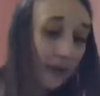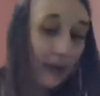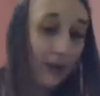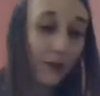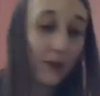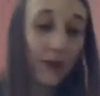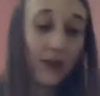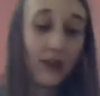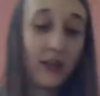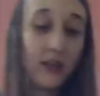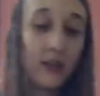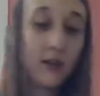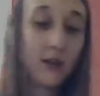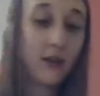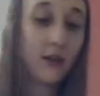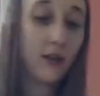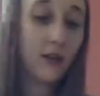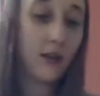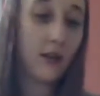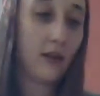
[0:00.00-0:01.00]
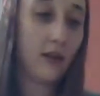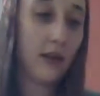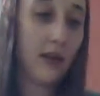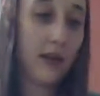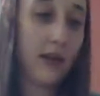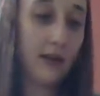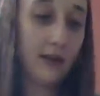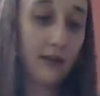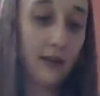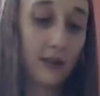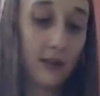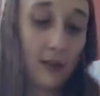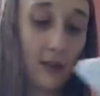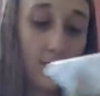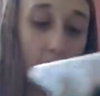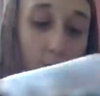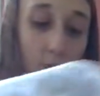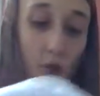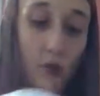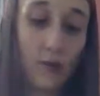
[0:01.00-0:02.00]
there with it and
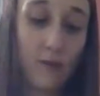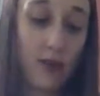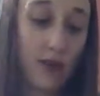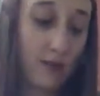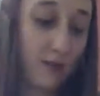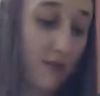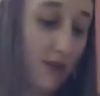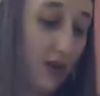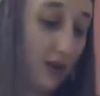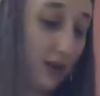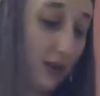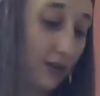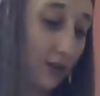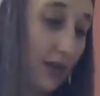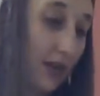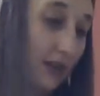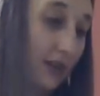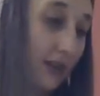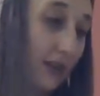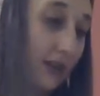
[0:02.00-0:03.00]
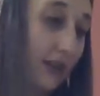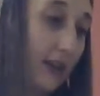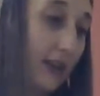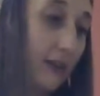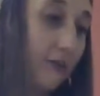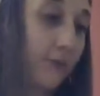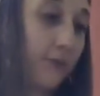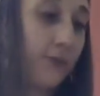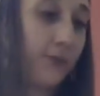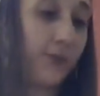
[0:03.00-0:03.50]
start forming the moss around in there.